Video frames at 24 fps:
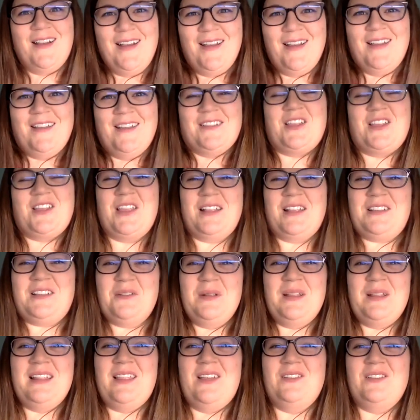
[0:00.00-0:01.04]
So that's a
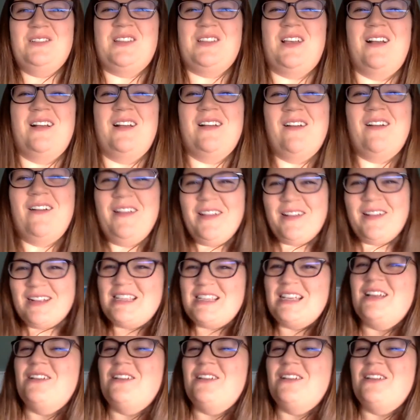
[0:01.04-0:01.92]
really low song, or you could sing